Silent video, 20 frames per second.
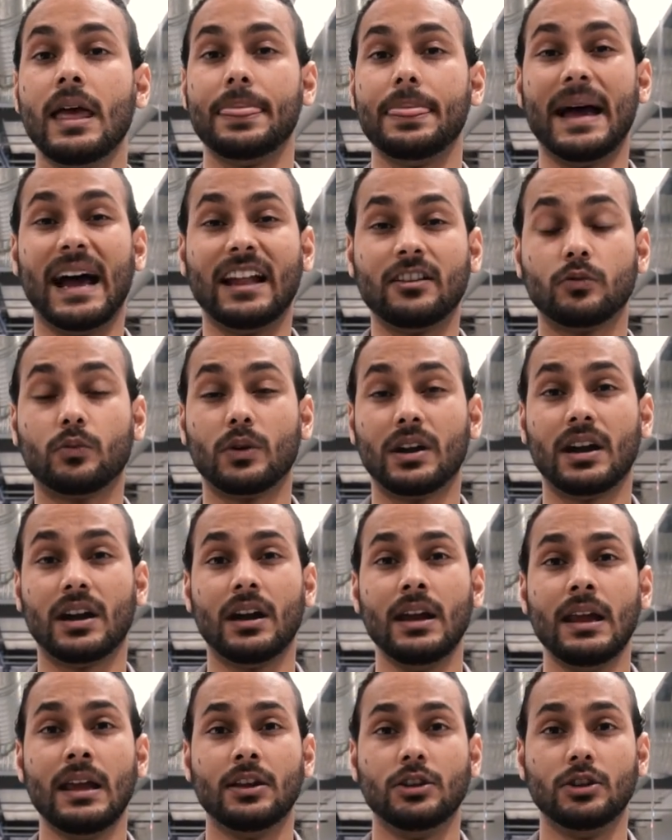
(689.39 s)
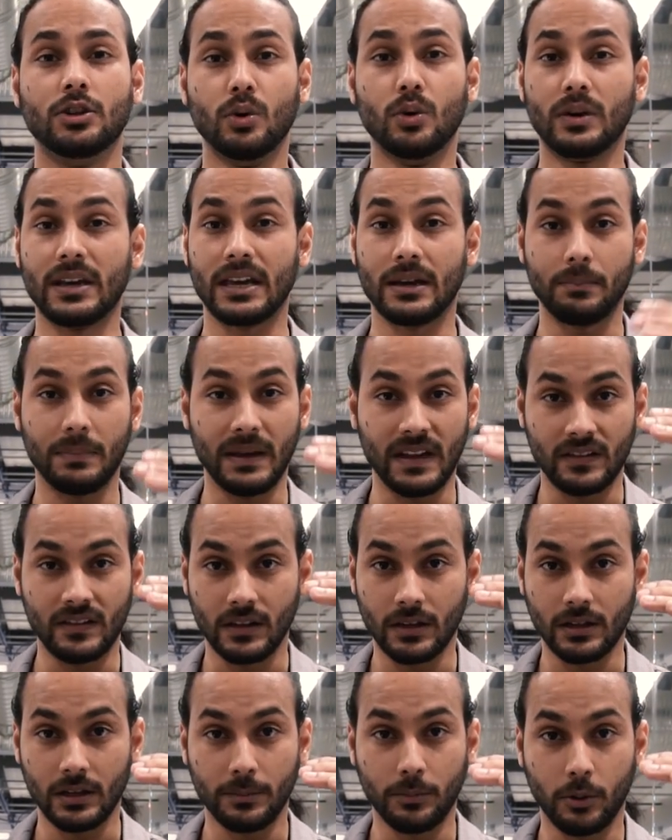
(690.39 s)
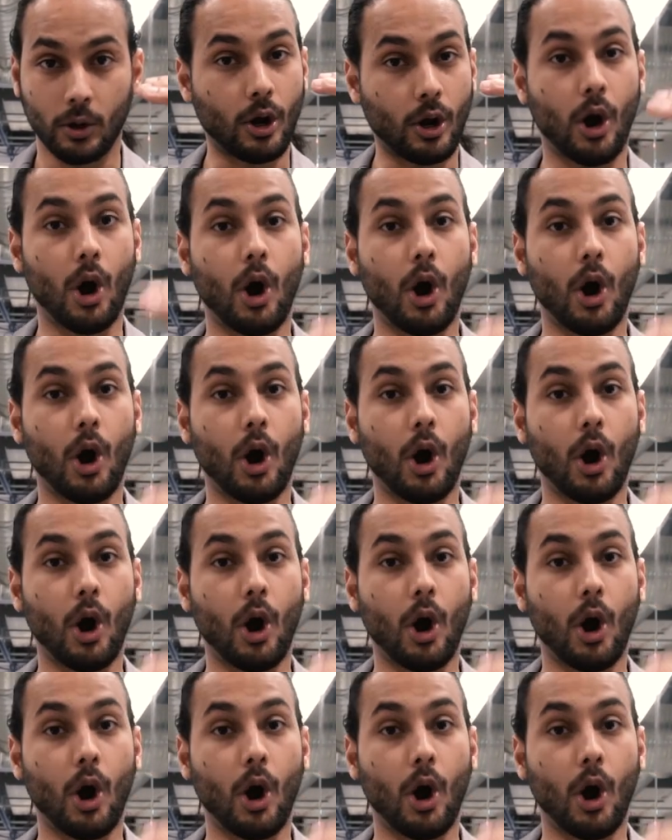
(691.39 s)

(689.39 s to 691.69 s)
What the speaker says: That's where you can basically put